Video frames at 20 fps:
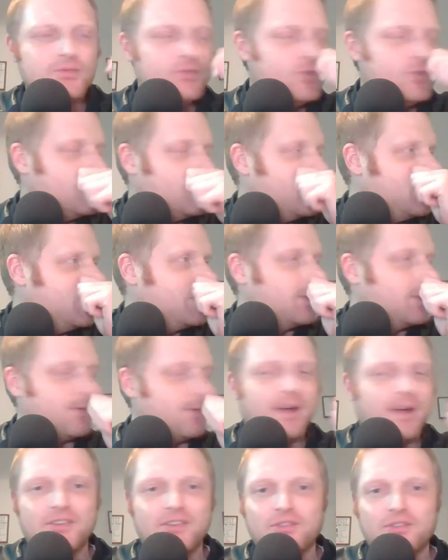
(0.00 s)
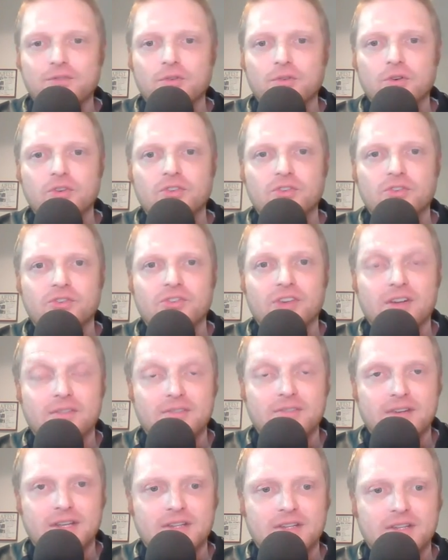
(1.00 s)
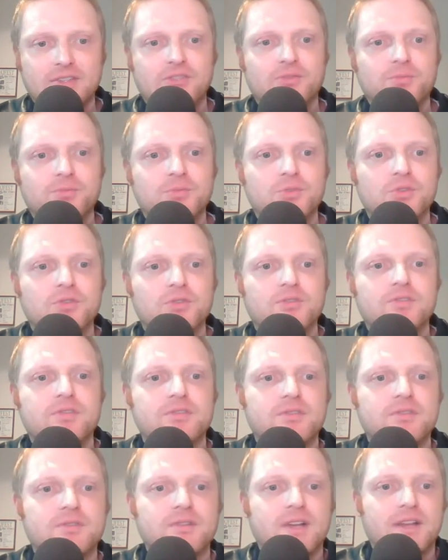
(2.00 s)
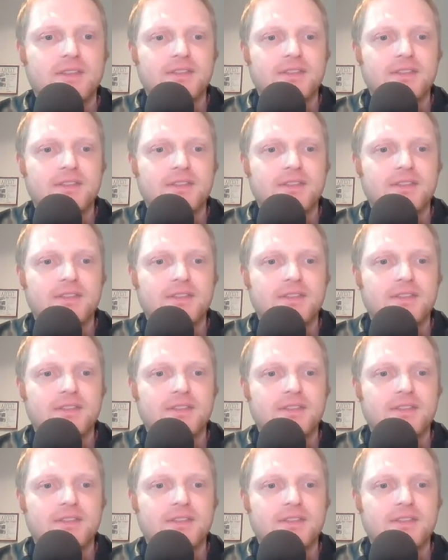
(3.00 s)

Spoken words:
do your best, force yourself, and just move. I